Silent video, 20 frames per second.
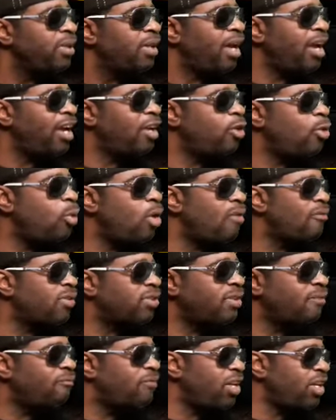and whoever
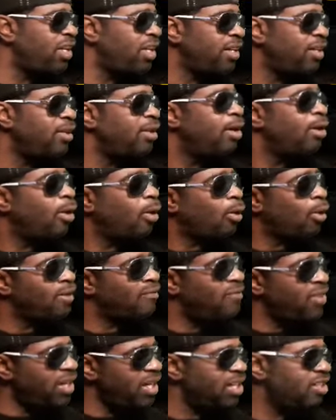the villain or
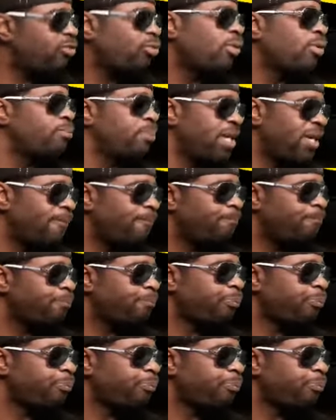villains will be.